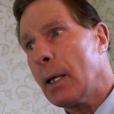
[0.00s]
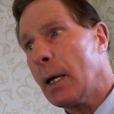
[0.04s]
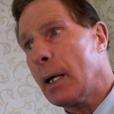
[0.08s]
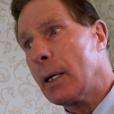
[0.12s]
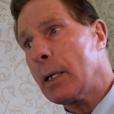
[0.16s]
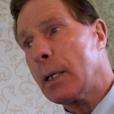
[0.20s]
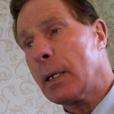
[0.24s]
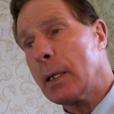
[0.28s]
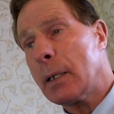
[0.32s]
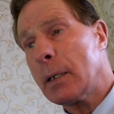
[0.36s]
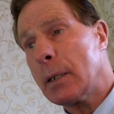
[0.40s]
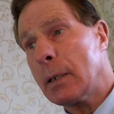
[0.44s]

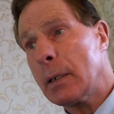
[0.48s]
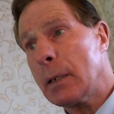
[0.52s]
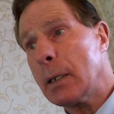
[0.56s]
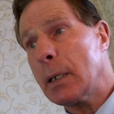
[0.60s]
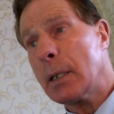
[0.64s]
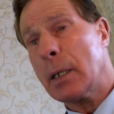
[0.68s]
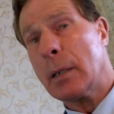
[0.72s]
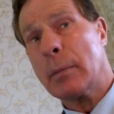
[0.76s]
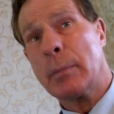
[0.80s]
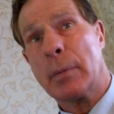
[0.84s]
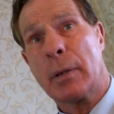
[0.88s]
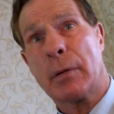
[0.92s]
And
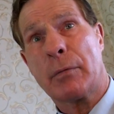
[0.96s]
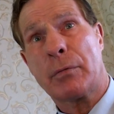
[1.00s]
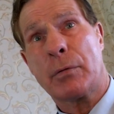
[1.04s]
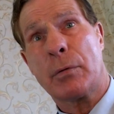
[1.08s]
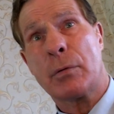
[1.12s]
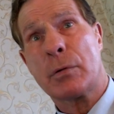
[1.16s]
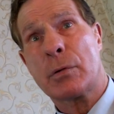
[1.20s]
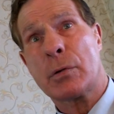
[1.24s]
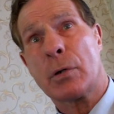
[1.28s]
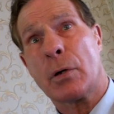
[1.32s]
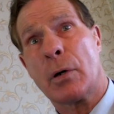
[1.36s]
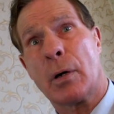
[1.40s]
he hit me a
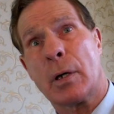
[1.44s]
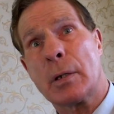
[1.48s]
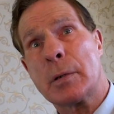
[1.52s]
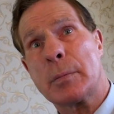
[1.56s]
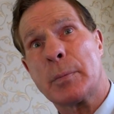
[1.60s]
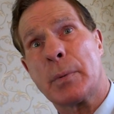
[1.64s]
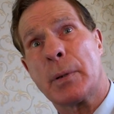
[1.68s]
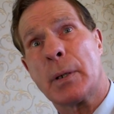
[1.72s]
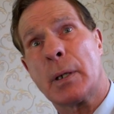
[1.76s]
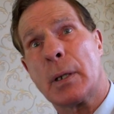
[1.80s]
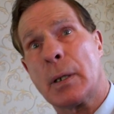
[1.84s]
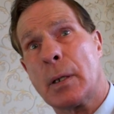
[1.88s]
few times,
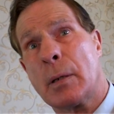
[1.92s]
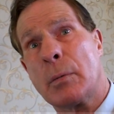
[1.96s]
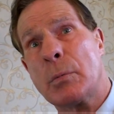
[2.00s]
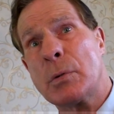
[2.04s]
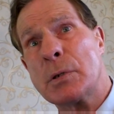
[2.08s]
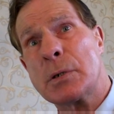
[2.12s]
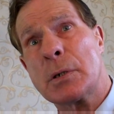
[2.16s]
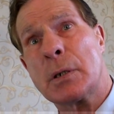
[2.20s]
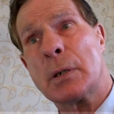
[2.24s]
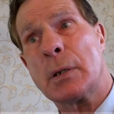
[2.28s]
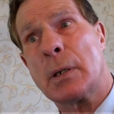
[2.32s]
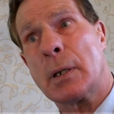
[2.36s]
but there
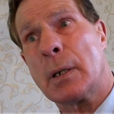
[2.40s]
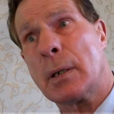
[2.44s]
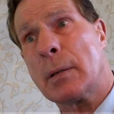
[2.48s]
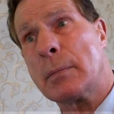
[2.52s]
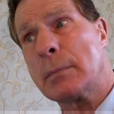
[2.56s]
wasn't